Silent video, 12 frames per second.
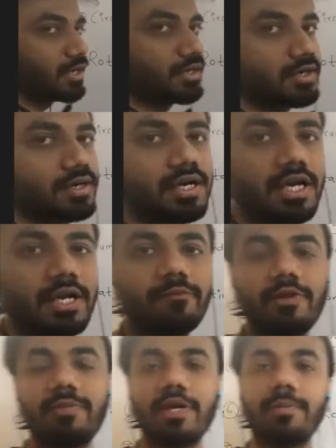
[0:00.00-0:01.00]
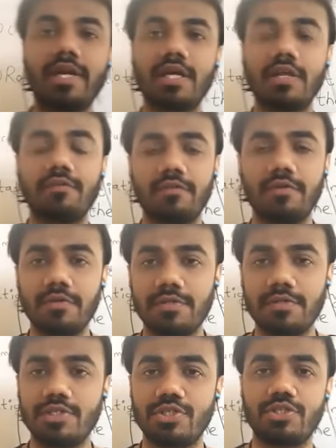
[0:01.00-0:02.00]
It will be a bit
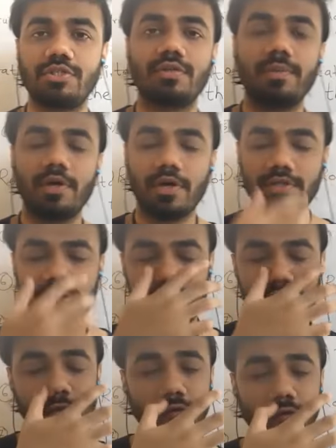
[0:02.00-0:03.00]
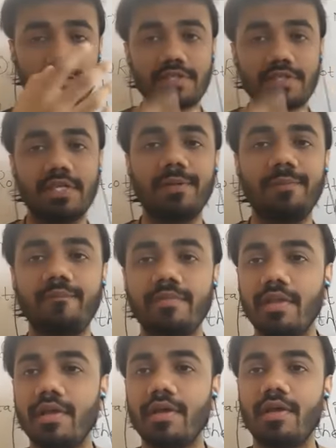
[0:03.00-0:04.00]
confused because it is your first day.
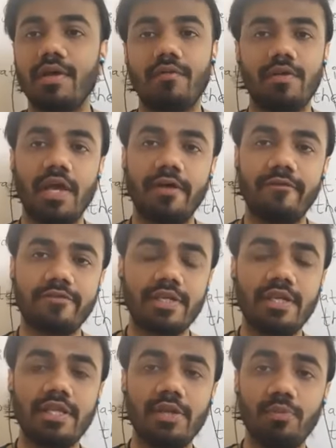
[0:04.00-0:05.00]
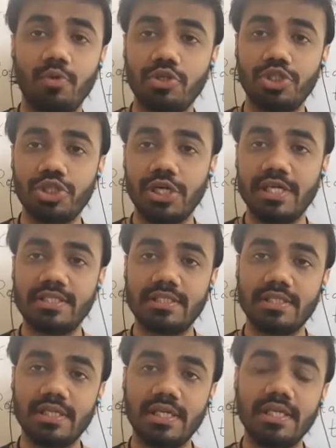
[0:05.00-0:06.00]
We have seen the bone joints
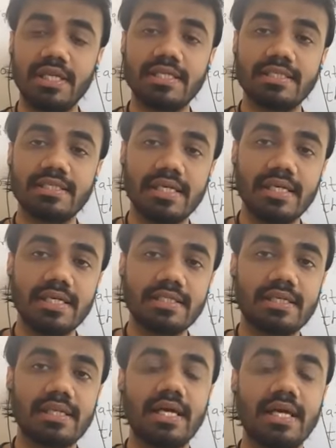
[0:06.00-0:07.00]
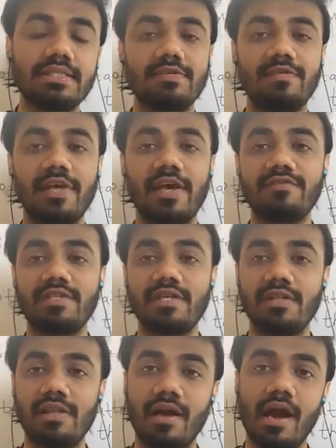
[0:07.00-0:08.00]
in the yesterday's class. We have
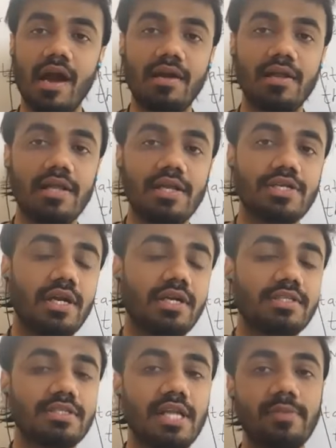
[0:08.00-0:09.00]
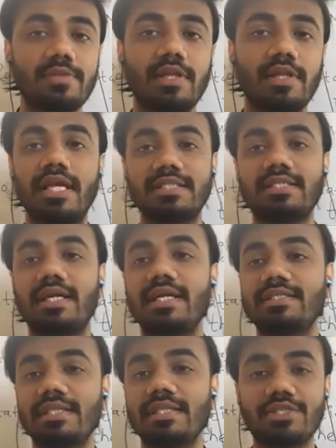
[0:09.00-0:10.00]
seen the cartilage and its types in the
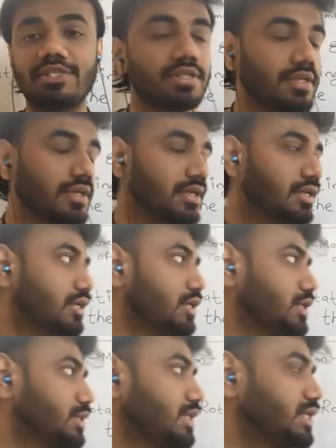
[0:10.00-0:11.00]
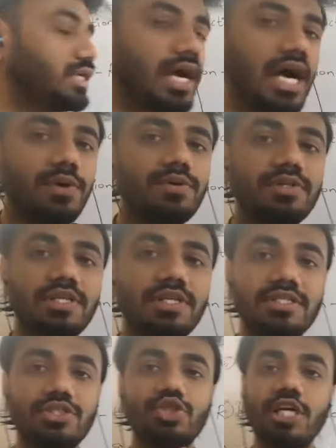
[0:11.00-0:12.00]
yesterday's session. Today, how
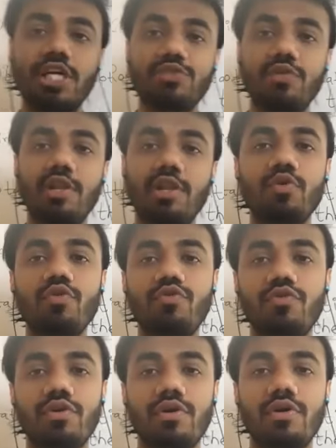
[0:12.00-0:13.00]
these joints will move,